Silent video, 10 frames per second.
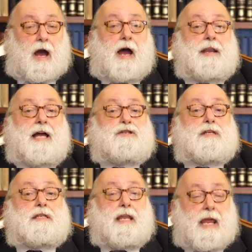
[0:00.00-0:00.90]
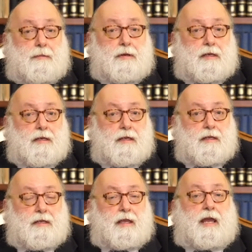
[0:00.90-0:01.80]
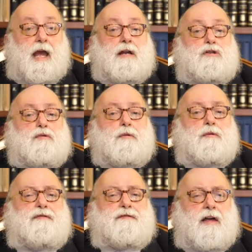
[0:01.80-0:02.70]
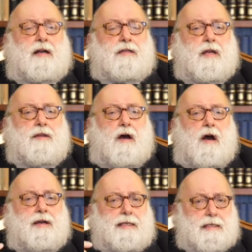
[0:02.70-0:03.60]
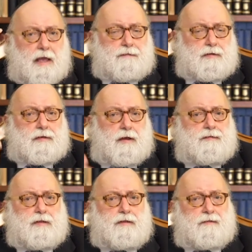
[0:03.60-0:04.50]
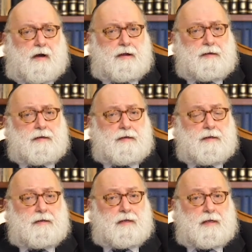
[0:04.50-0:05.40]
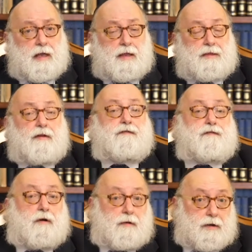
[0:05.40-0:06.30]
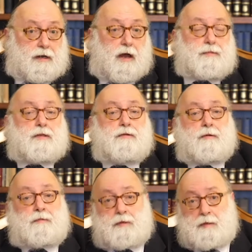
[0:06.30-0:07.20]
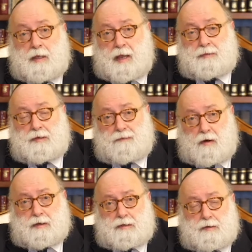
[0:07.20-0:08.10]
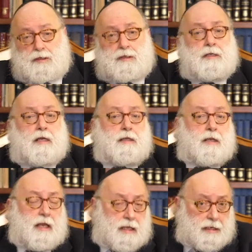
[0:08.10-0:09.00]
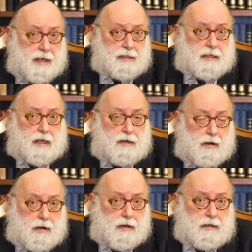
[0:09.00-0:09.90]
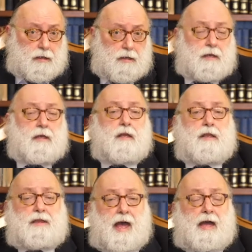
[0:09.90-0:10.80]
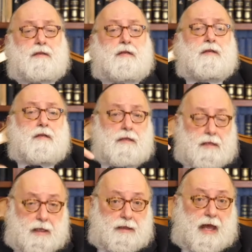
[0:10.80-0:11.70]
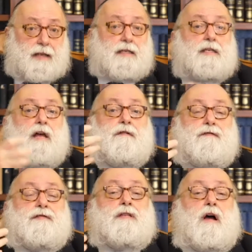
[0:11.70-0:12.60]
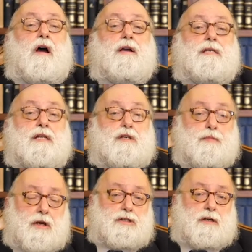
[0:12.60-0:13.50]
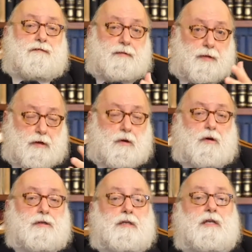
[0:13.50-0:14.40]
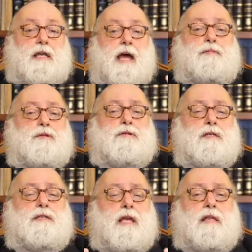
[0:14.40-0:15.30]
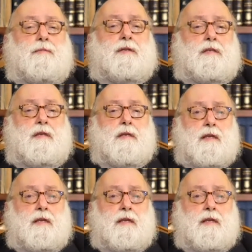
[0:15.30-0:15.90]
are not just names, they actually reflect on the highest levels of the divine, and therefore, when it comes to the name Tzvois, which is in Netzach and Ha'id, that in that itself is the highest expression of it, because it captures this element